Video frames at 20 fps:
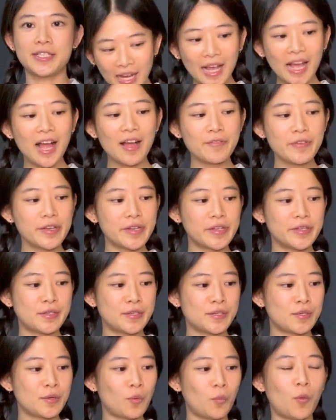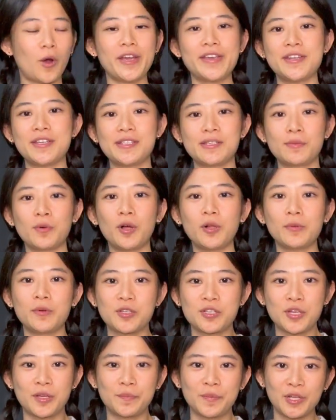I have it in white as well, which
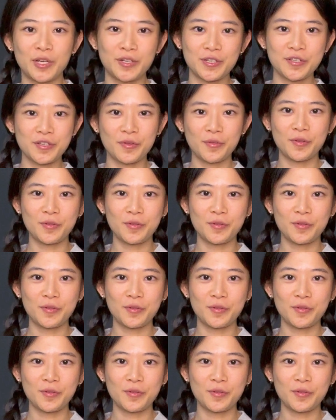I'm gonna show you.